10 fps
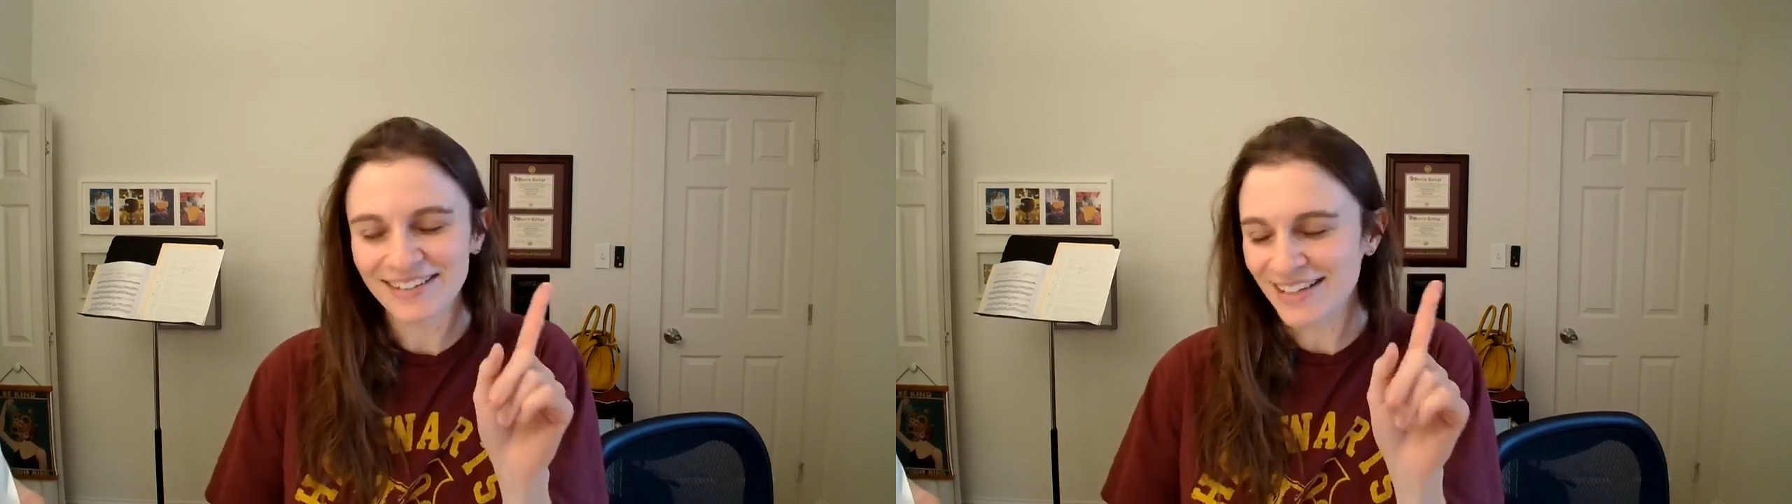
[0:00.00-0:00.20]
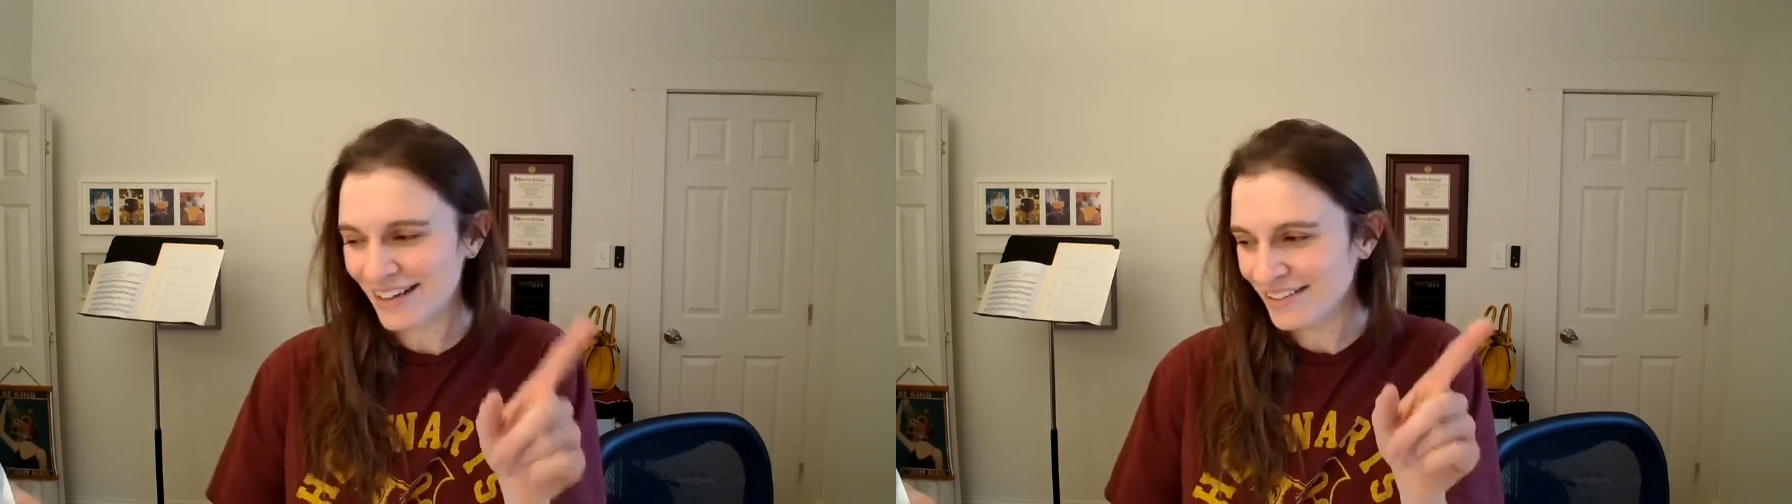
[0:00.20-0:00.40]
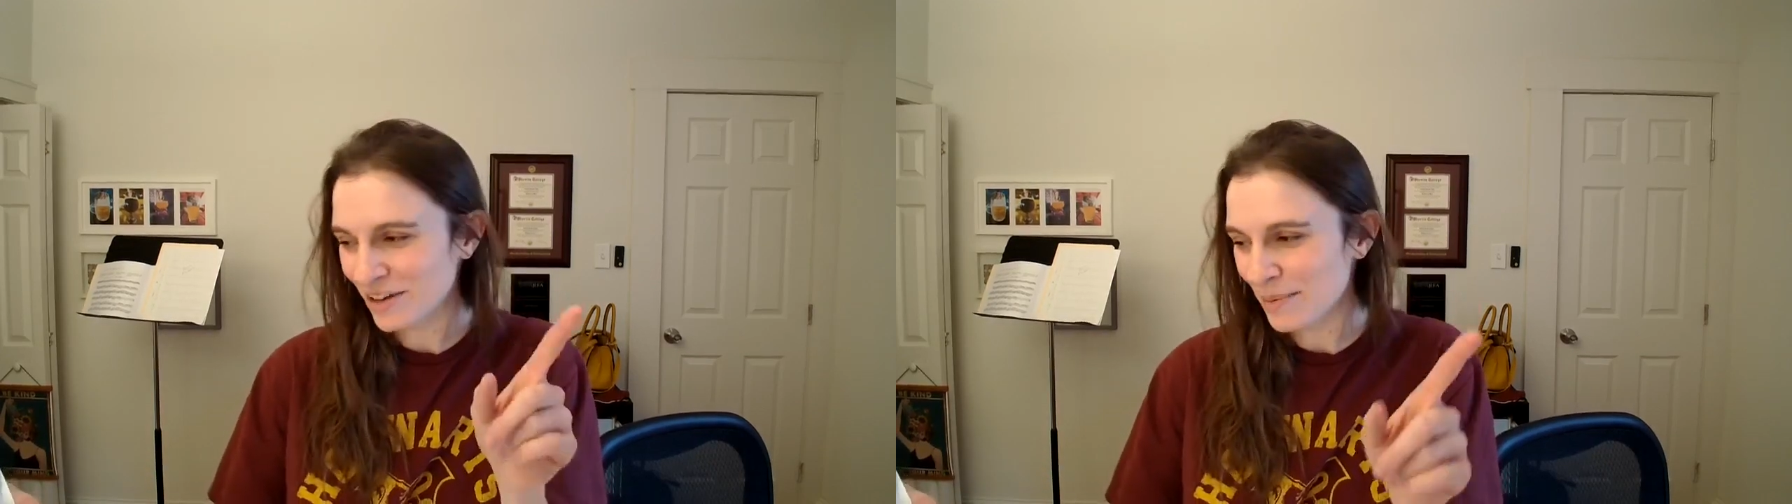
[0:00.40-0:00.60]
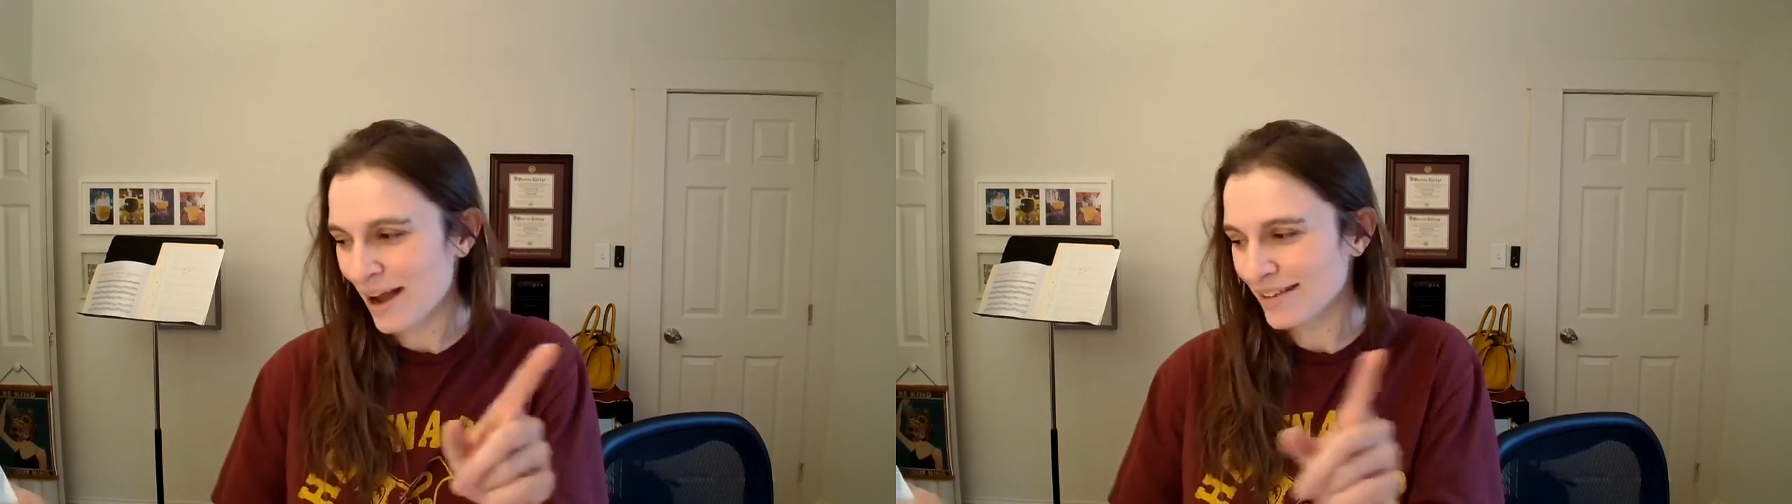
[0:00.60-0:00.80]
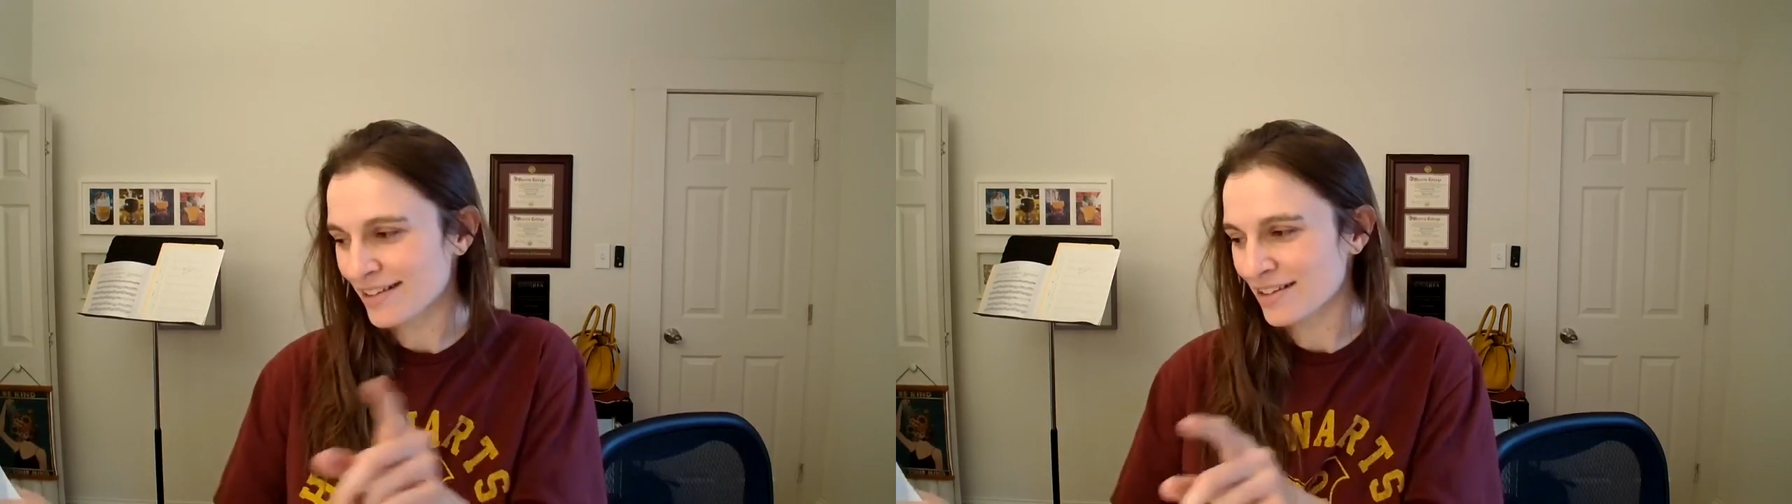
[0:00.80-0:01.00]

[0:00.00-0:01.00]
technical passage.